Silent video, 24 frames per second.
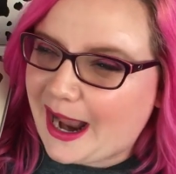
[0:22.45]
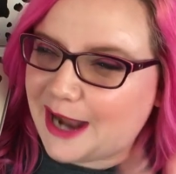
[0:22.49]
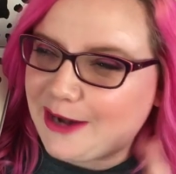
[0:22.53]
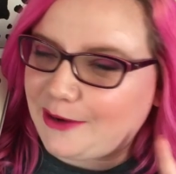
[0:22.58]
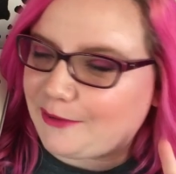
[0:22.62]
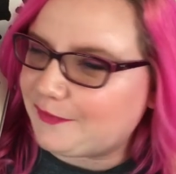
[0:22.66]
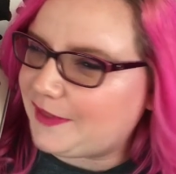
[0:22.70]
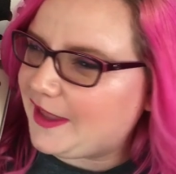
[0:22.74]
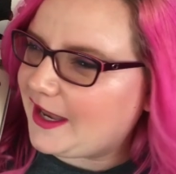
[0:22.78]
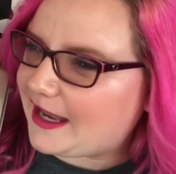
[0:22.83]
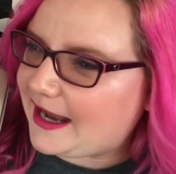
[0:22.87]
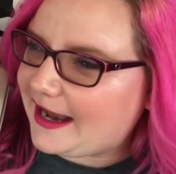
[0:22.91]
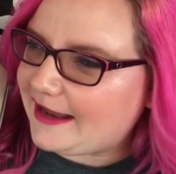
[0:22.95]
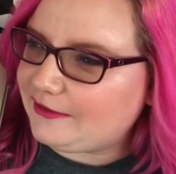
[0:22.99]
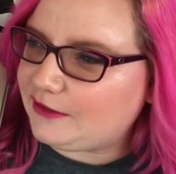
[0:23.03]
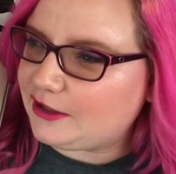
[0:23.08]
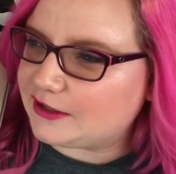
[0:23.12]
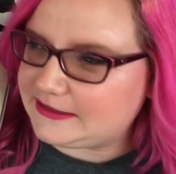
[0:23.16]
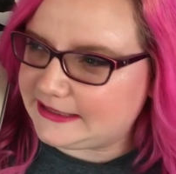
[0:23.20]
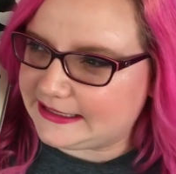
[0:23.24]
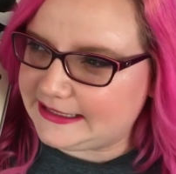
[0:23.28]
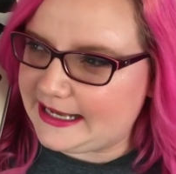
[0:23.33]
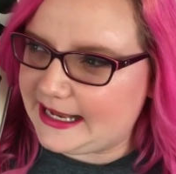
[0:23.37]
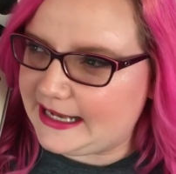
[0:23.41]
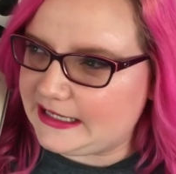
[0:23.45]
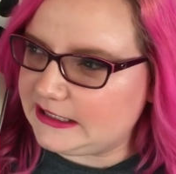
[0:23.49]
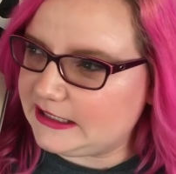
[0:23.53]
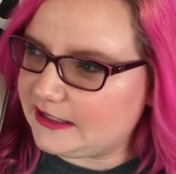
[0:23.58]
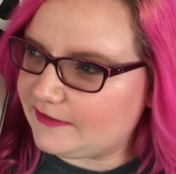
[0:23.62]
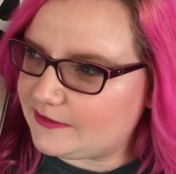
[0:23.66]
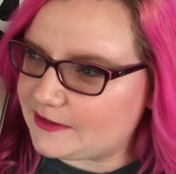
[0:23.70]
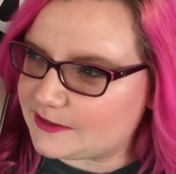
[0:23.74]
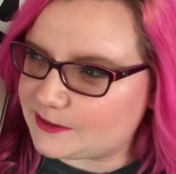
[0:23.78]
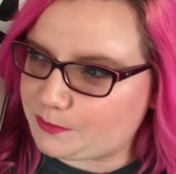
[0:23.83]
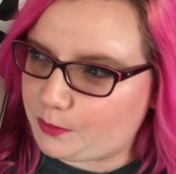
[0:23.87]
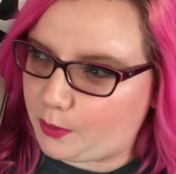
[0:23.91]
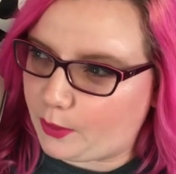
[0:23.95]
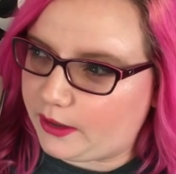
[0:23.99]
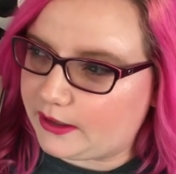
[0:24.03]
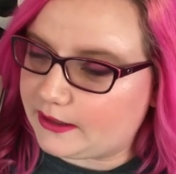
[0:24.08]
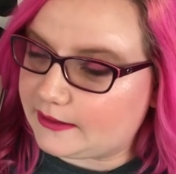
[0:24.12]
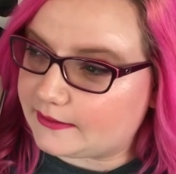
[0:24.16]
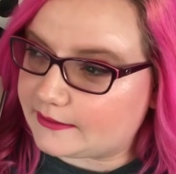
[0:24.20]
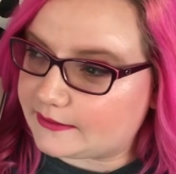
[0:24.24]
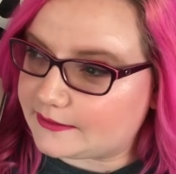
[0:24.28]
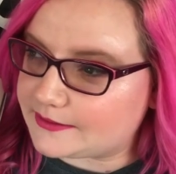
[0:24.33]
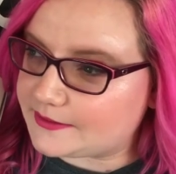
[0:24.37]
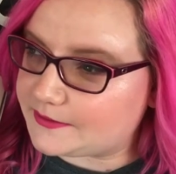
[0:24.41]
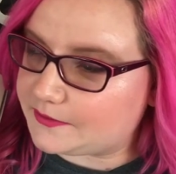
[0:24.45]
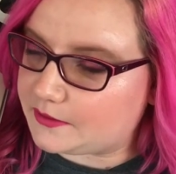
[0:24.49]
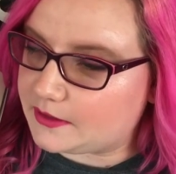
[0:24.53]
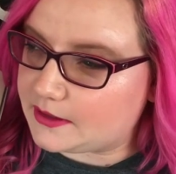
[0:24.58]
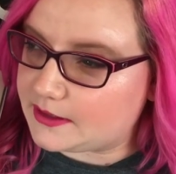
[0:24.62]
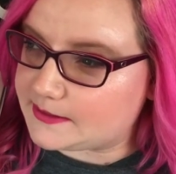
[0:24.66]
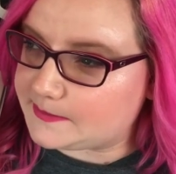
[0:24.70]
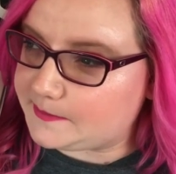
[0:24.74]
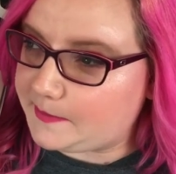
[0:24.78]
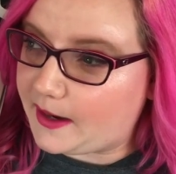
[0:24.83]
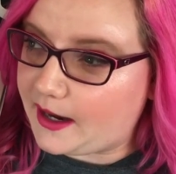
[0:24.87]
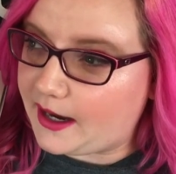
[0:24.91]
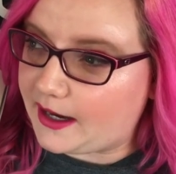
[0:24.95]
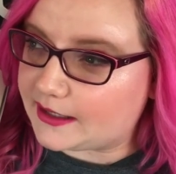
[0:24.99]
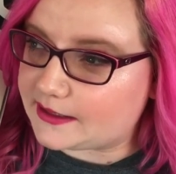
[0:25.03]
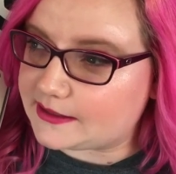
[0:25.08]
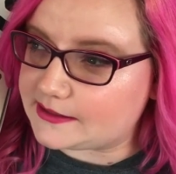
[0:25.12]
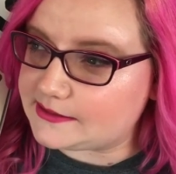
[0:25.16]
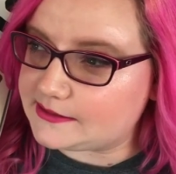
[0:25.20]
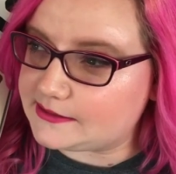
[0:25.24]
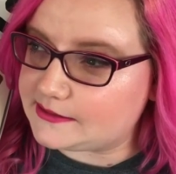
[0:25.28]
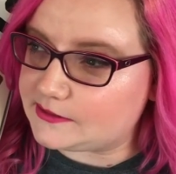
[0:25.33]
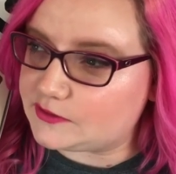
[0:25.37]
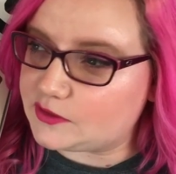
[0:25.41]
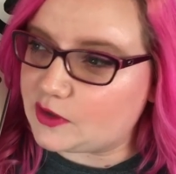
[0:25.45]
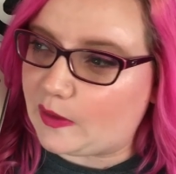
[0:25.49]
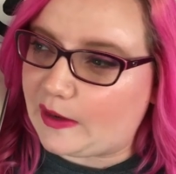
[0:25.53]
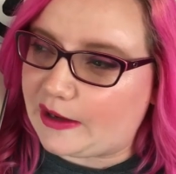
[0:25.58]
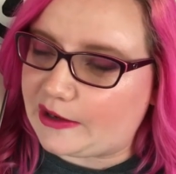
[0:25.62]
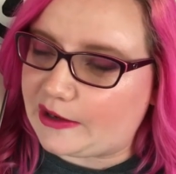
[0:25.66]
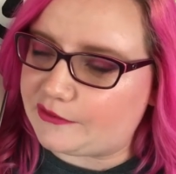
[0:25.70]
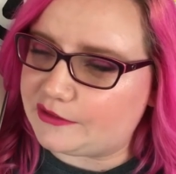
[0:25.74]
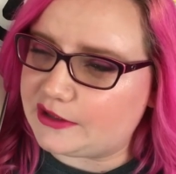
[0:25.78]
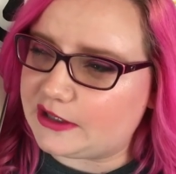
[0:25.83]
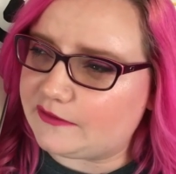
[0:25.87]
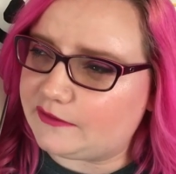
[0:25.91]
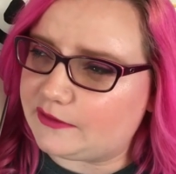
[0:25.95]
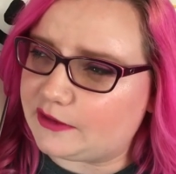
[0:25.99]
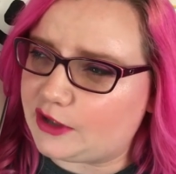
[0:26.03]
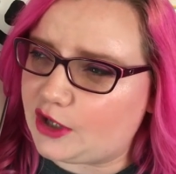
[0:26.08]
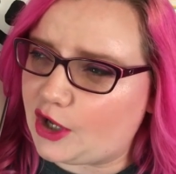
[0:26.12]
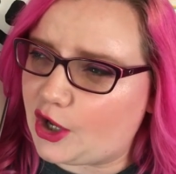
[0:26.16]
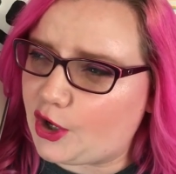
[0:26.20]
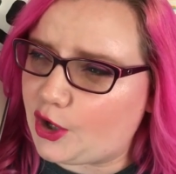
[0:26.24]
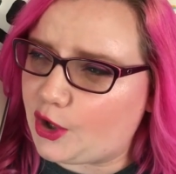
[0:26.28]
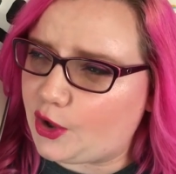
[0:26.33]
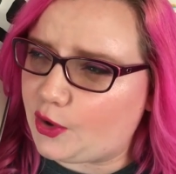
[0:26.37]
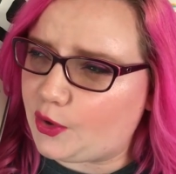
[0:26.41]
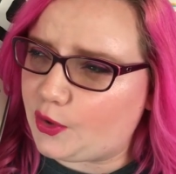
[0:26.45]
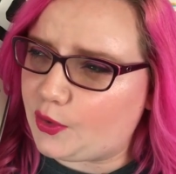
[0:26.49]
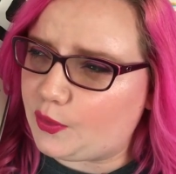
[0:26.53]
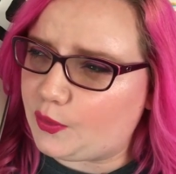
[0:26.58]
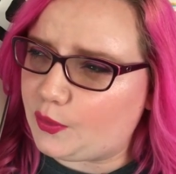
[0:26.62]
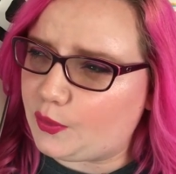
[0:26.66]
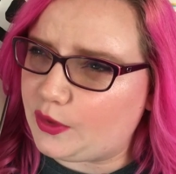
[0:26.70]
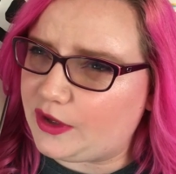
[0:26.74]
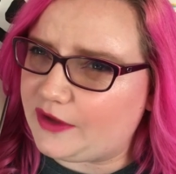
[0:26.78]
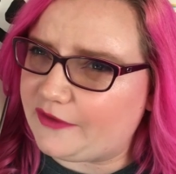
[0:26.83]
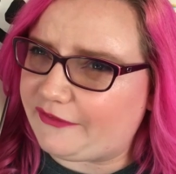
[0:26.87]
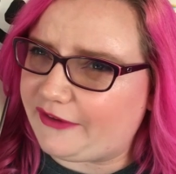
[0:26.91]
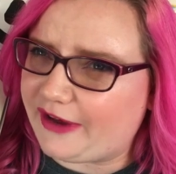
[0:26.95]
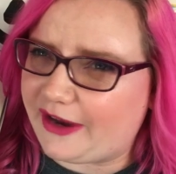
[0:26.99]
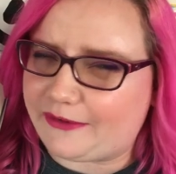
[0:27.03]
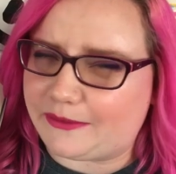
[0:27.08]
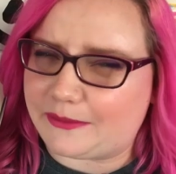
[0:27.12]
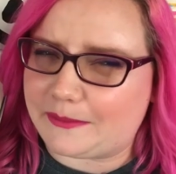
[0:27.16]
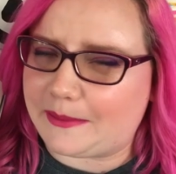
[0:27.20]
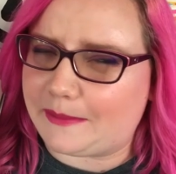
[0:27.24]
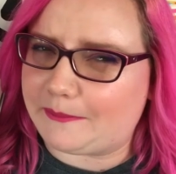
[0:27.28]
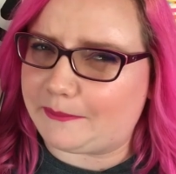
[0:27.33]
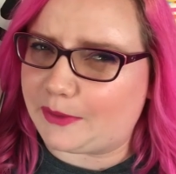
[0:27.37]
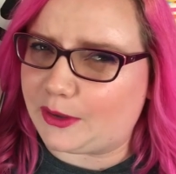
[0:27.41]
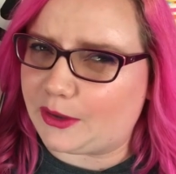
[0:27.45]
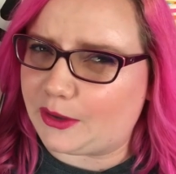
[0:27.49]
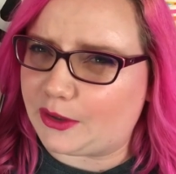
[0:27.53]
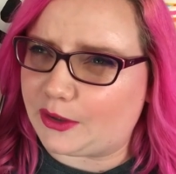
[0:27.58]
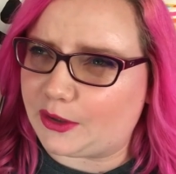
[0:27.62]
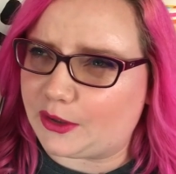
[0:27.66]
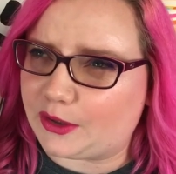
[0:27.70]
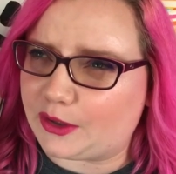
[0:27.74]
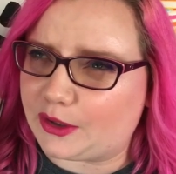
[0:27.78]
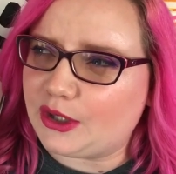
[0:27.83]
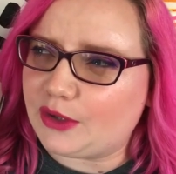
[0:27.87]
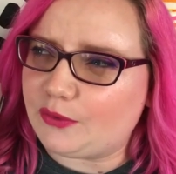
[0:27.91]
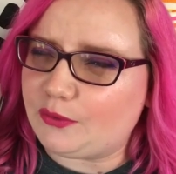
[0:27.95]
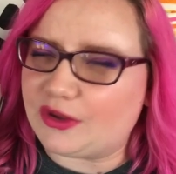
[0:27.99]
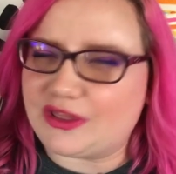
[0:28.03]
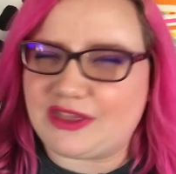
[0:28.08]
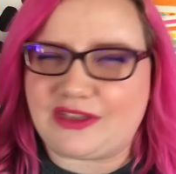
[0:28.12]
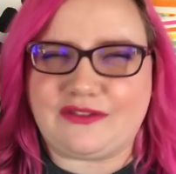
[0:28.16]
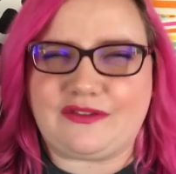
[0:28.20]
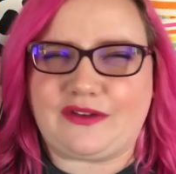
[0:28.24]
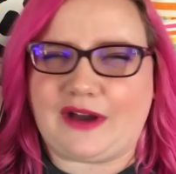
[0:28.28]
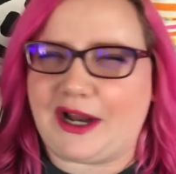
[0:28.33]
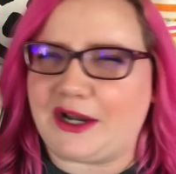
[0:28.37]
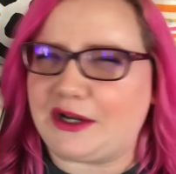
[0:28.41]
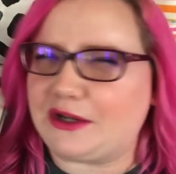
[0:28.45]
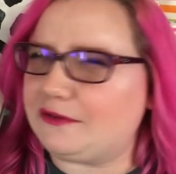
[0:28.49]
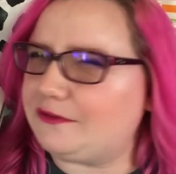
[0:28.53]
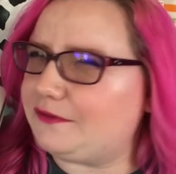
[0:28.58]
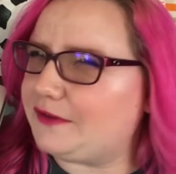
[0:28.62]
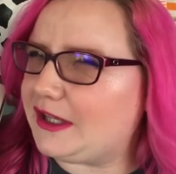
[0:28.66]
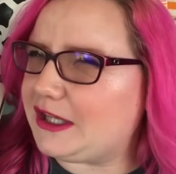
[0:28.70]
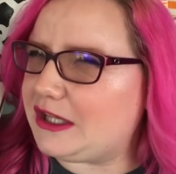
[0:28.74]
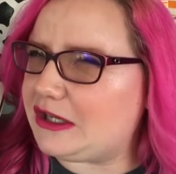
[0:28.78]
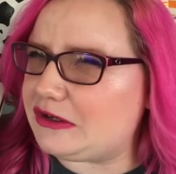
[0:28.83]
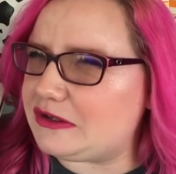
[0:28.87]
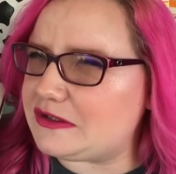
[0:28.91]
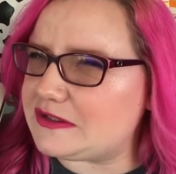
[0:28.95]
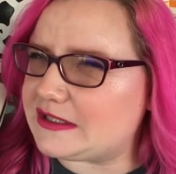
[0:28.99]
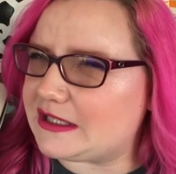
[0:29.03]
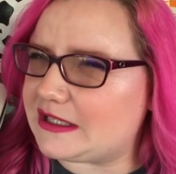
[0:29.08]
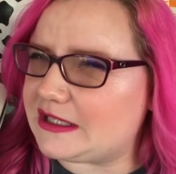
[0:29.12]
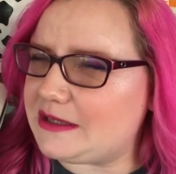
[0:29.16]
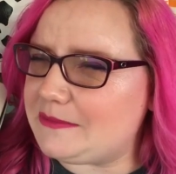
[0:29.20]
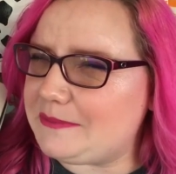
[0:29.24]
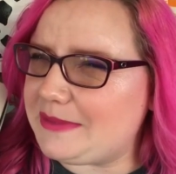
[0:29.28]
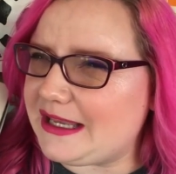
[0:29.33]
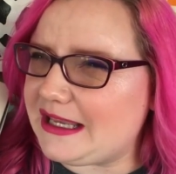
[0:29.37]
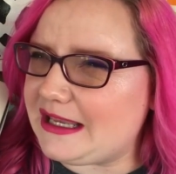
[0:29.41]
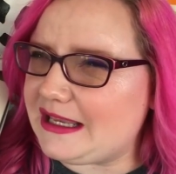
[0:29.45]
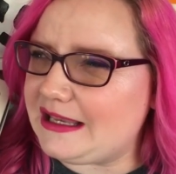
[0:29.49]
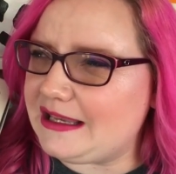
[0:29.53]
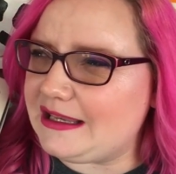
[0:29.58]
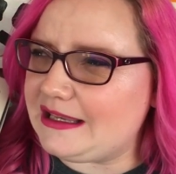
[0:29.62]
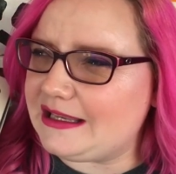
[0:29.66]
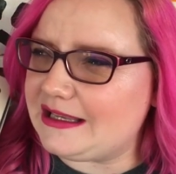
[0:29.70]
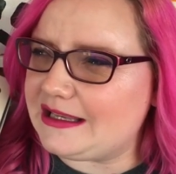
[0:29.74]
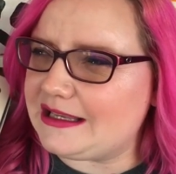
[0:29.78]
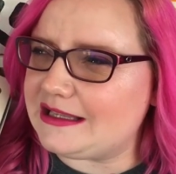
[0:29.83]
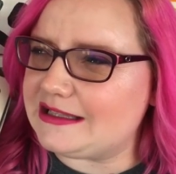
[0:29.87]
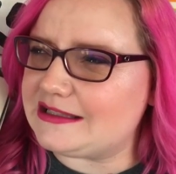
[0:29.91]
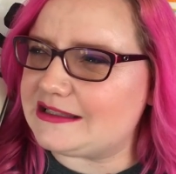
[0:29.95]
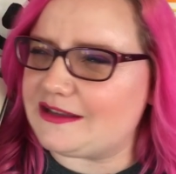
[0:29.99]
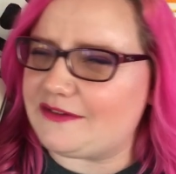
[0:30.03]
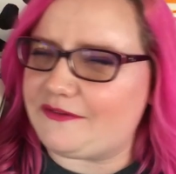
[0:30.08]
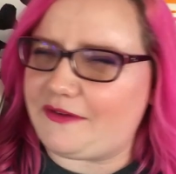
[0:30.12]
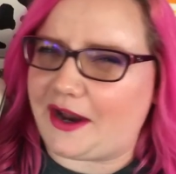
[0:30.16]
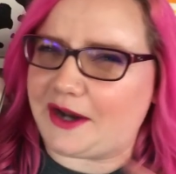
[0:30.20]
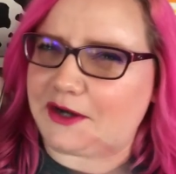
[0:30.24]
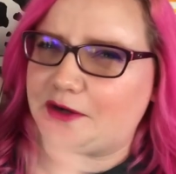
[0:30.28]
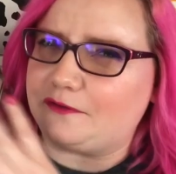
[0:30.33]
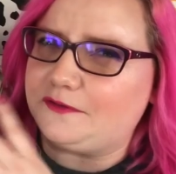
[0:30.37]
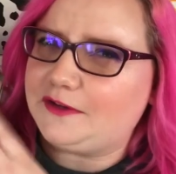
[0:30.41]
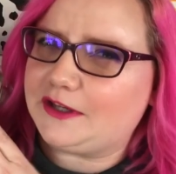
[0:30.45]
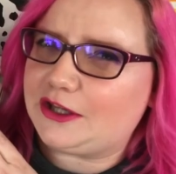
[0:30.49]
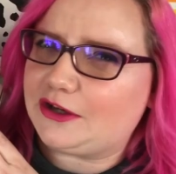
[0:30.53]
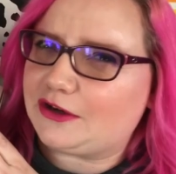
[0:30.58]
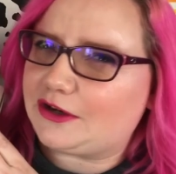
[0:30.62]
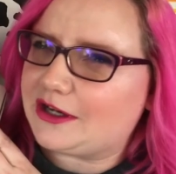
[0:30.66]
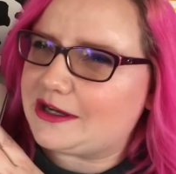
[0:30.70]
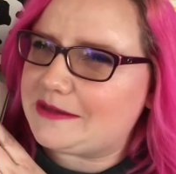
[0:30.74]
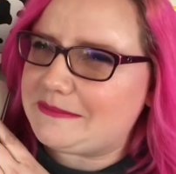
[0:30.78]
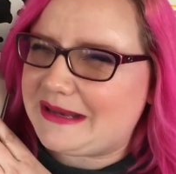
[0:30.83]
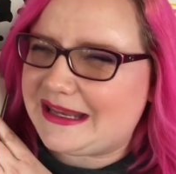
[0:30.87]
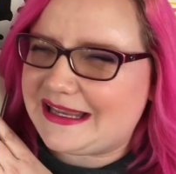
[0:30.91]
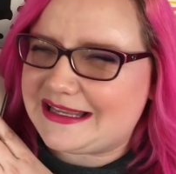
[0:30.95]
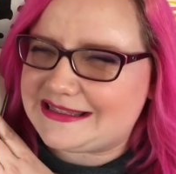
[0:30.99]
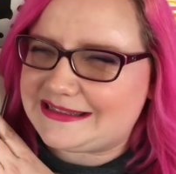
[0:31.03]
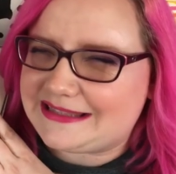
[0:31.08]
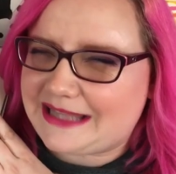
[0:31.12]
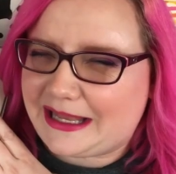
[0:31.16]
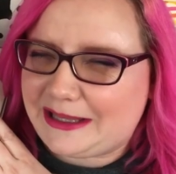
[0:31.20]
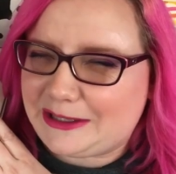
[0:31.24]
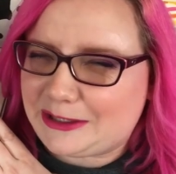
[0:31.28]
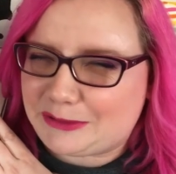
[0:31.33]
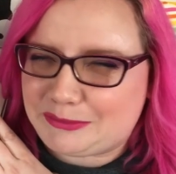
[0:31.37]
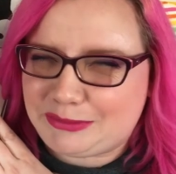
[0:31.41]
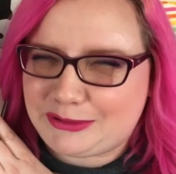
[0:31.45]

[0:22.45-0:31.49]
I don't think I looked at any of the spoilers for this box, so I don't even know if I remember what the vinyl figure is gonna be. Is the vinyl figure gonna be a sailor